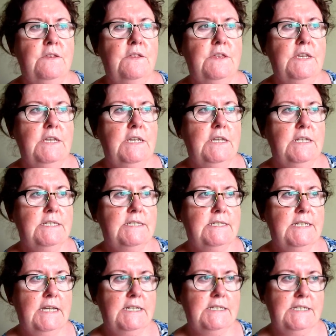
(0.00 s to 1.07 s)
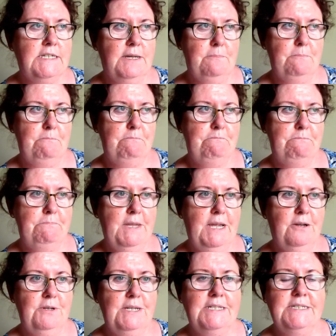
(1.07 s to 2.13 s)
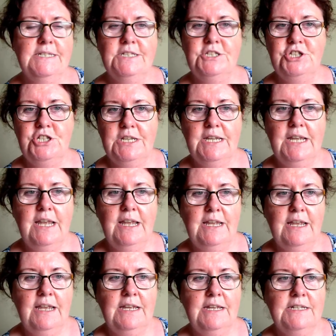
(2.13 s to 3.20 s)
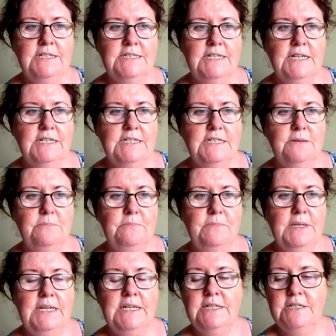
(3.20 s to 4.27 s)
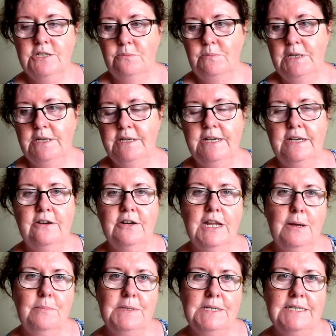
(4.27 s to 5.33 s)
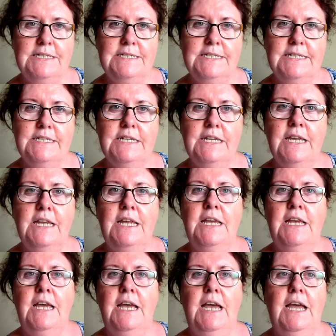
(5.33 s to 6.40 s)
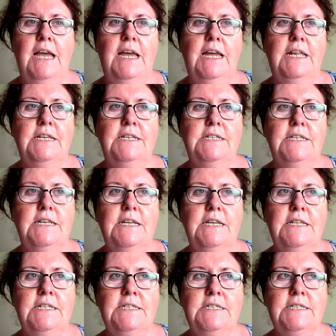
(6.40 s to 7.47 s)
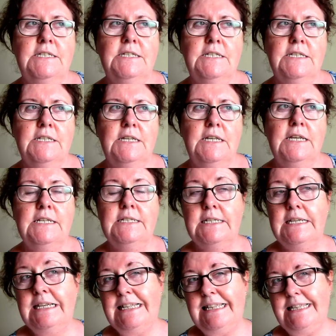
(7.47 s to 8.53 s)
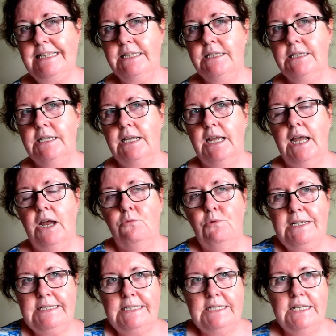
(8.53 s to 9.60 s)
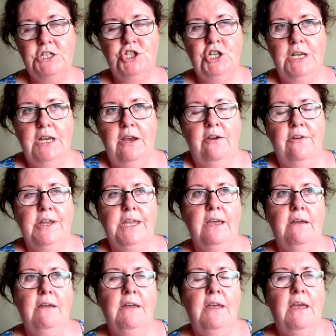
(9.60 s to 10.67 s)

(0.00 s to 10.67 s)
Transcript: the stadium, now it's a GAA stadium in Dublin, in our capital city, and it is in a residential area,